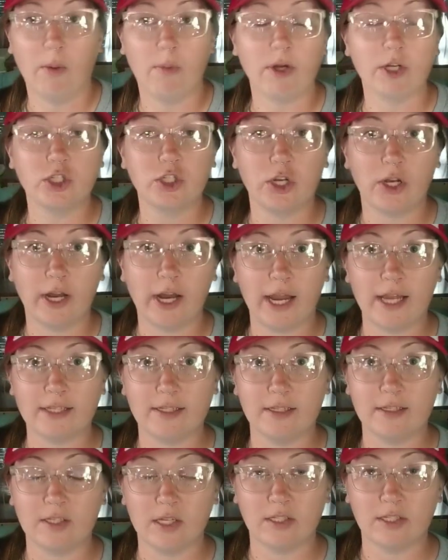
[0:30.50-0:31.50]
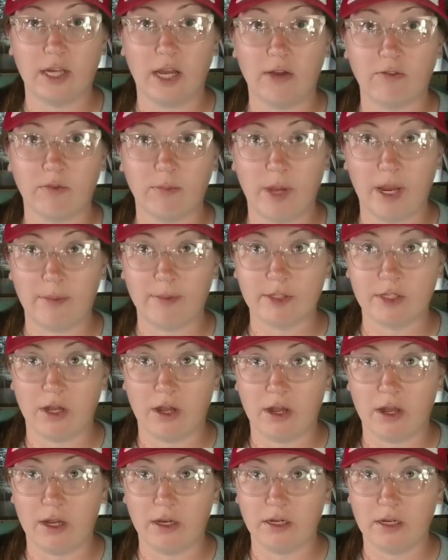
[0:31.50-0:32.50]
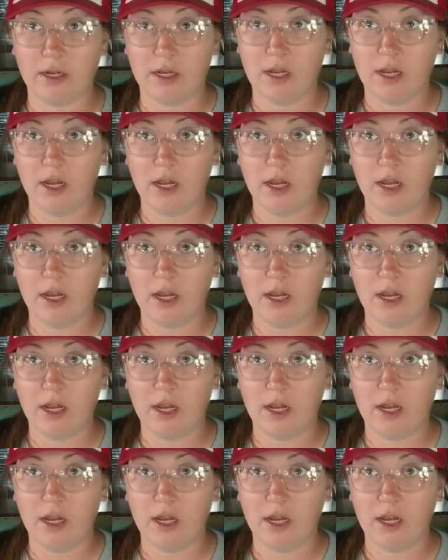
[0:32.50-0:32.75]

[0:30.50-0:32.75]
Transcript: and I want to show you guys these things I got from Amazon.